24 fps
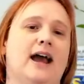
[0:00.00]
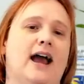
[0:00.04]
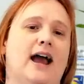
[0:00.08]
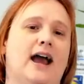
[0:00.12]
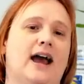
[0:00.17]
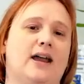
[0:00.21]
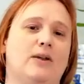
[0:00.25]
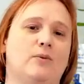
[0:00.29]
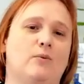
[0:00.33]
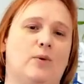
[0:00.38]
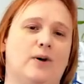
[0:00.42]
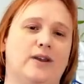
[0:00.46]

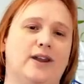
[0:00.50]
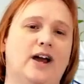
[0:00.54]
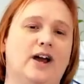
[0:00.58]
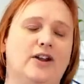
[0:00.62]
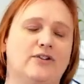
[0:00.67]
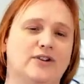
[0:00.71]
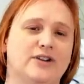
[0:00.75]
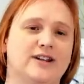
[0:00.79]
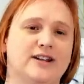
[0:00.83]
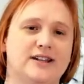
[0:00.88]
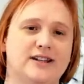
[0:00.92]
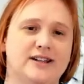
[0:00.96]
and
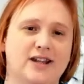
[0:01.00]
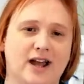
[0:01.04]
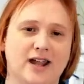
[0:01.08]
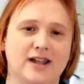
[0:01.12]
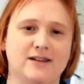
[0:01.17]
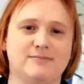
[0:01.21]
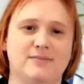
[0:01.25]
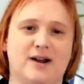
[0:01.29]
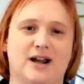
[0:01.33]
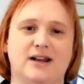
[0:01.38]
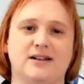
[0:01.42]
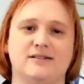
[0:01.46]

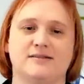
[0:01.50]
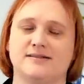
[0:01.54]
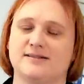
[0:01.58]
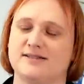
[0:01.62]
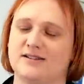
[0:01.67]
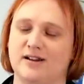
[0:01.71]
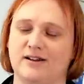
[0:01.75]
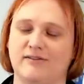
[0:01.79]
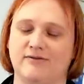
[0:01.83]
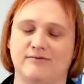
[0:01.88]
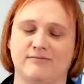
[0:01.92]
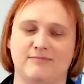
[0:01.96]
109 miles
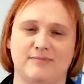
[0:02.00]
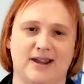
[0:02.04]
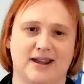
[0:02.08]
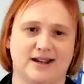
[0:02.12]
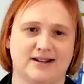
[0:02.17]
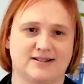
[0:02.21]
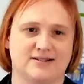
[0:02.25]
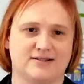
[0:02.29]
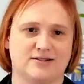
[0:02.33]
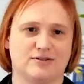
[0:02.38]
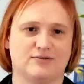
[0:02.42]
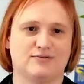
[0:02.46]
of
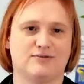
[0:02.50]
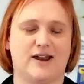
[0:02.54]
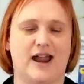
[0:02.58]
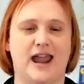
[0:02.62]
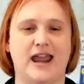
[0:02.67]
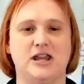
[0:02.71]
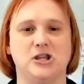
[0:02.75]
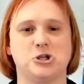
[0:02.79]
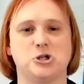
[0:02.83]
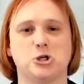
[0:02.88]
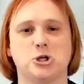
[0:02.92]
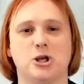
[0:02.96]
mixed
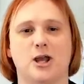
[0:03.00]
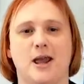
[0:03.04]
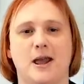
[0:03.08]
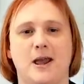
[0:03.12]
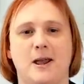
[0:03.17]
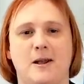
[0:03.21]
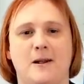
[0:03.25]
range.